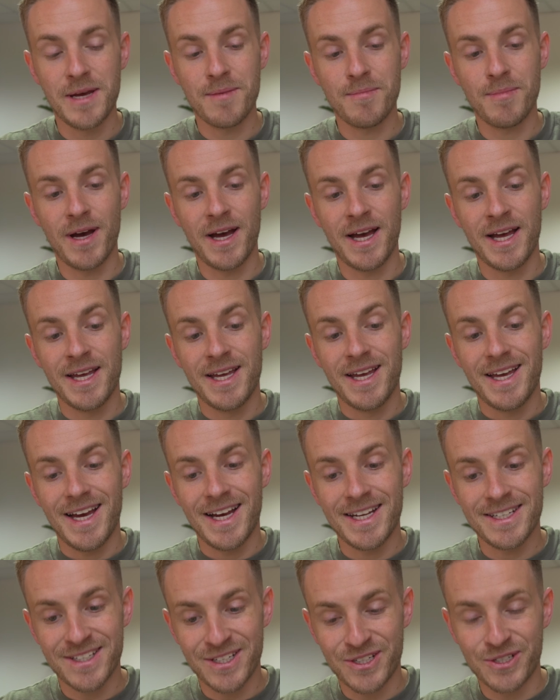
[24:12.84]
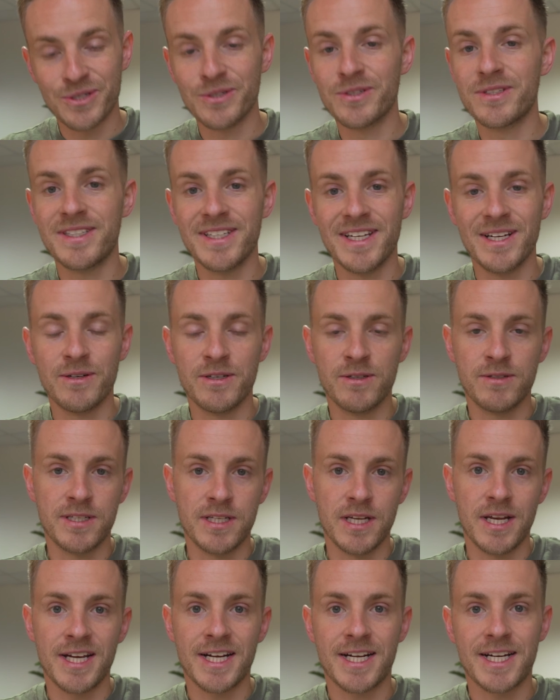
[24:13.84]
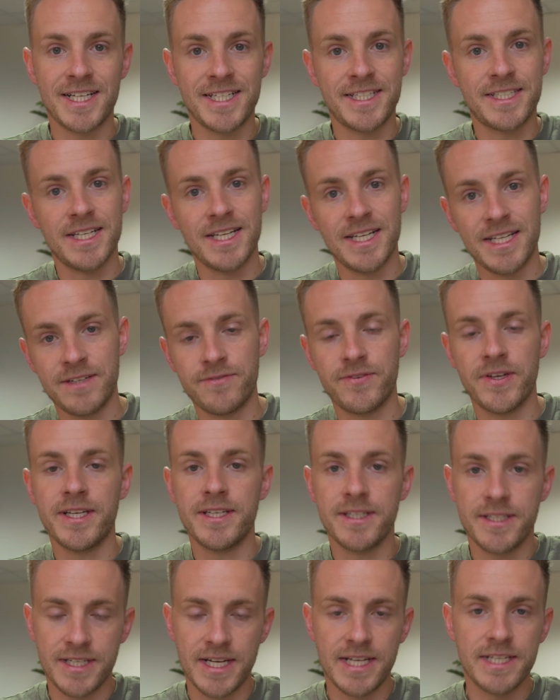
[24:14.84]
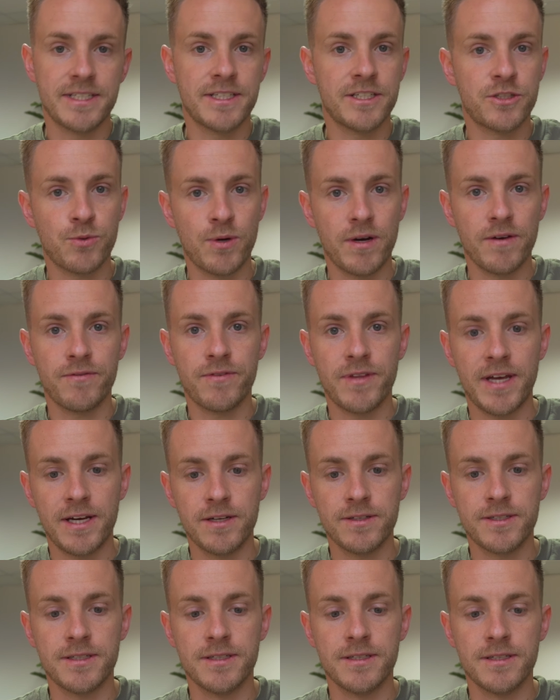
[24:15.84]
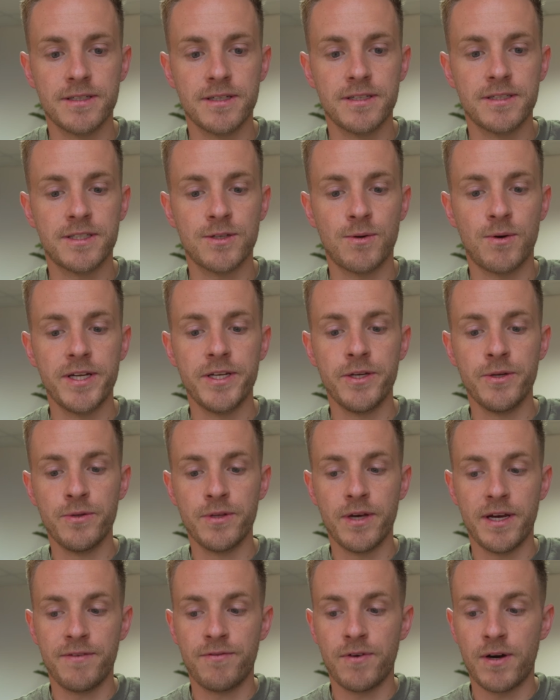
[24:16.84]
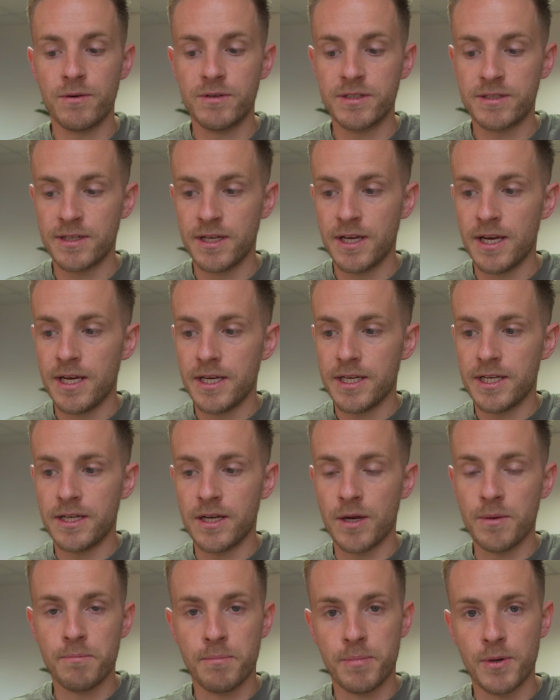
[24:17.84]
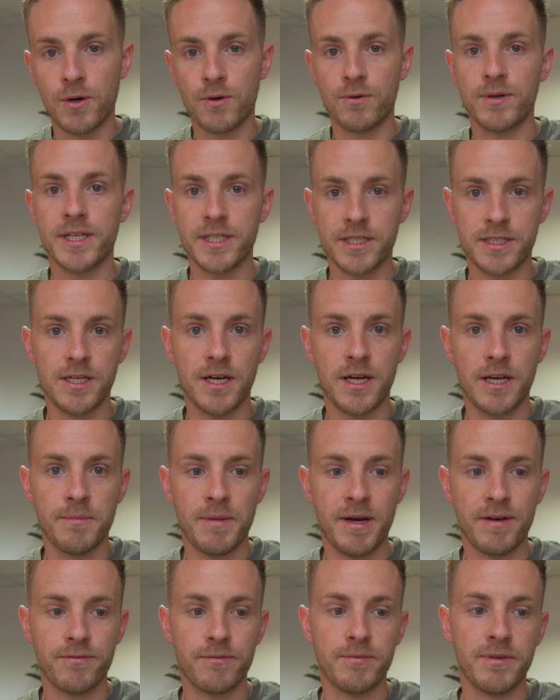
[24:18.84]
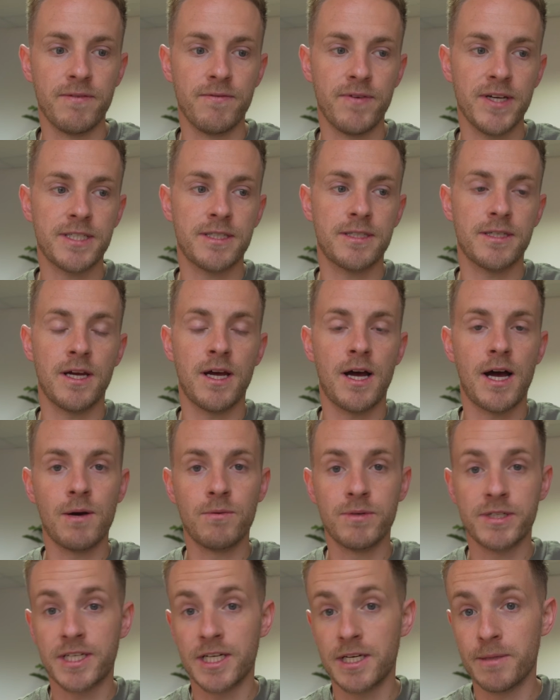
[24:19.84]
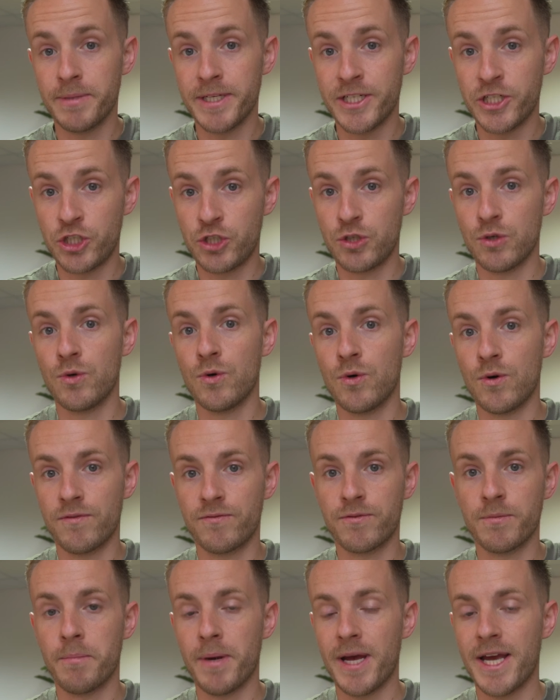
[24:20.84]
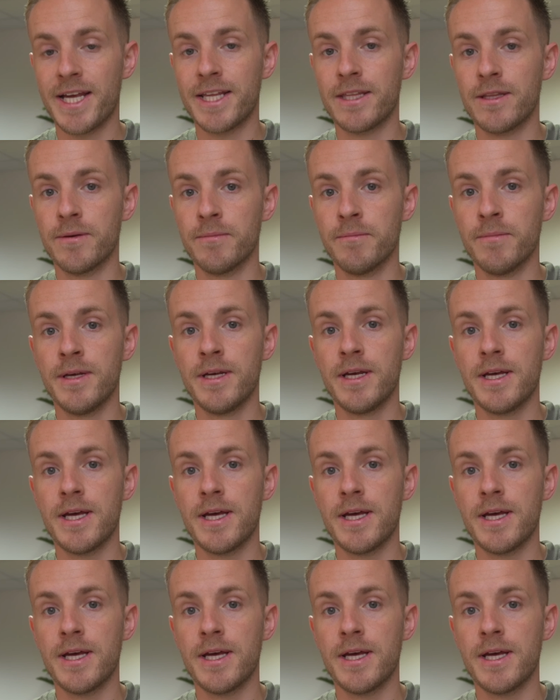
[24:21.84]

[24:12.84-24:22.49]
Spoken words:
but as a good deal, it was likely to leave in 10 to 12,000. So I knew that if I was, borrowing a certain amount from the investor, I was going to be short from paying them,